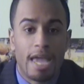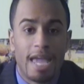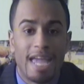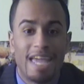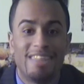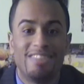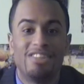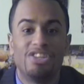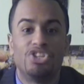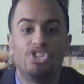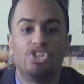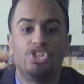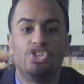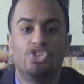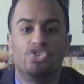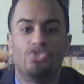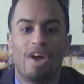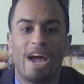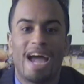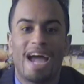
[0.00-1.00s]
In the
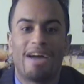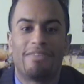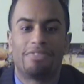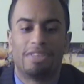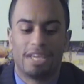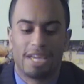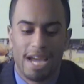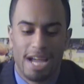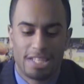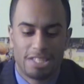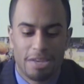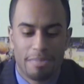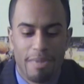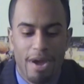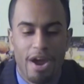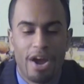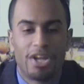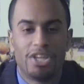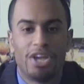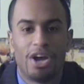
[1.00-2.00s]
draft, they got
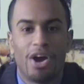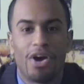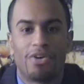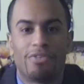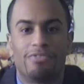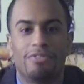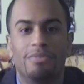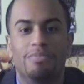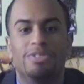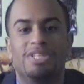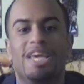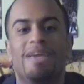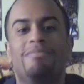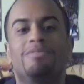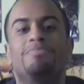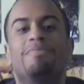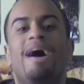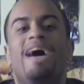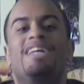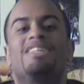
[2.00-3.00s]
Tamera Young from
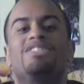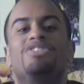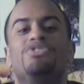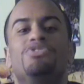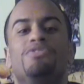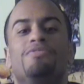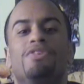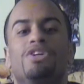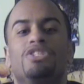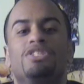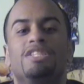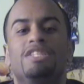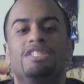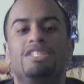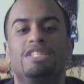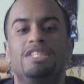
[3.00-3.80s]
James Madison University.